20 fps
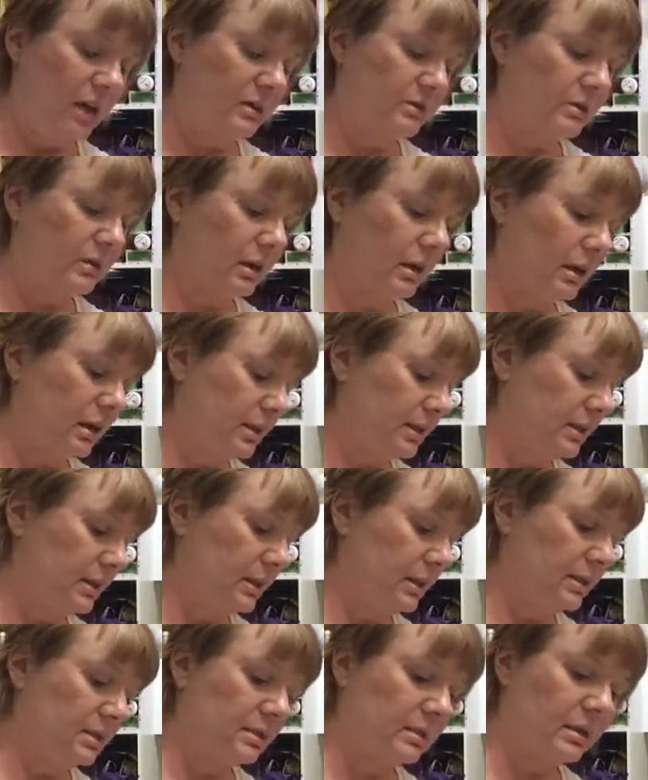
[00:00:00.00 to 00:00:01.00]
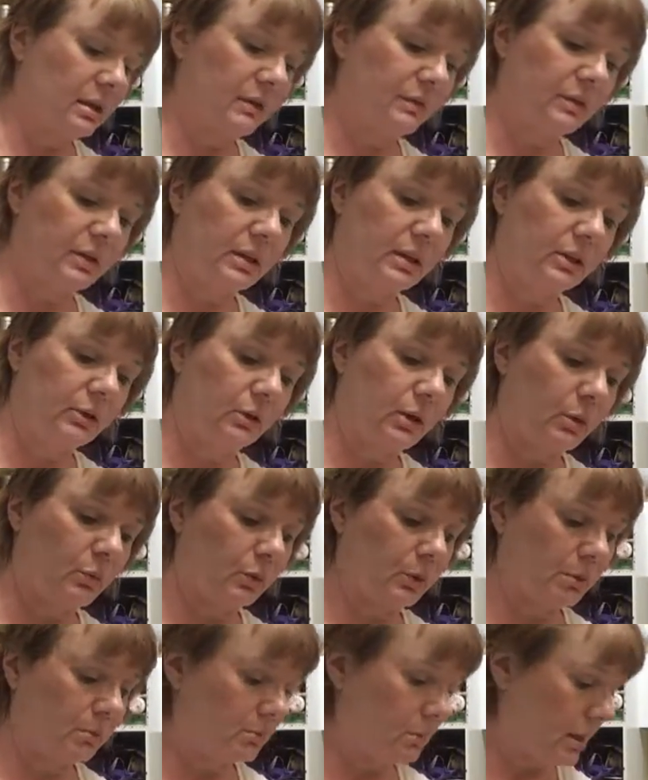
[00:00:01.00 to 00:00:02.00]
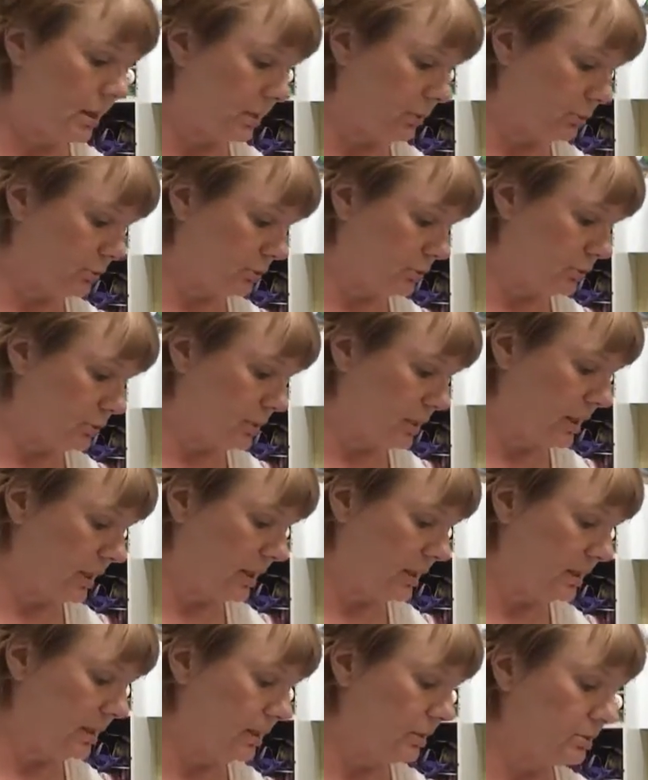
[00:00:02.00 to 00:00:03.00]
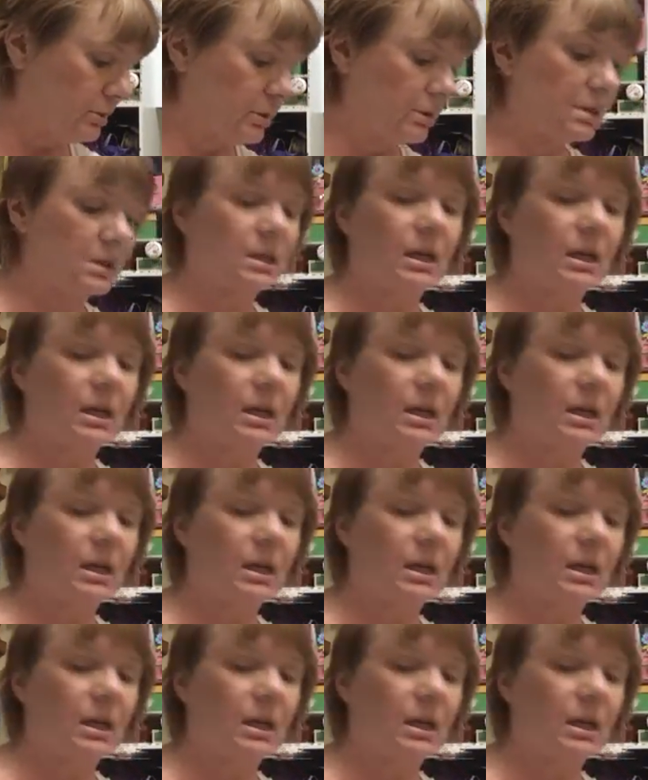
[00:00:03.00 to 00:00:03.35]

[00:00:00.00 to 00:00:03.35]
There's a lot of neat stuff in here I wouldn't mind crocheting. And here's a